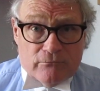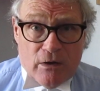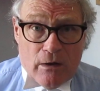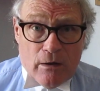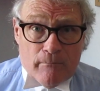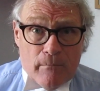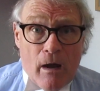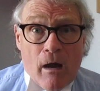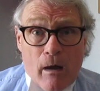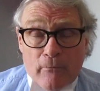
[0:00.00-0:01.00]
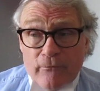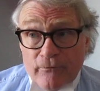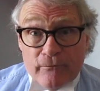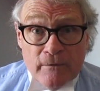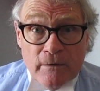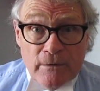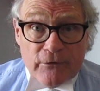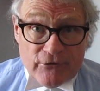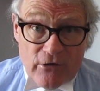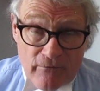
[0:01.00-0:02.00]
arm of
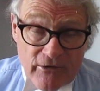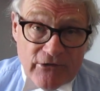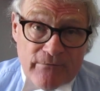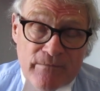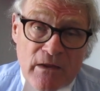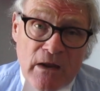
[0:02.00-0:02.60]
service,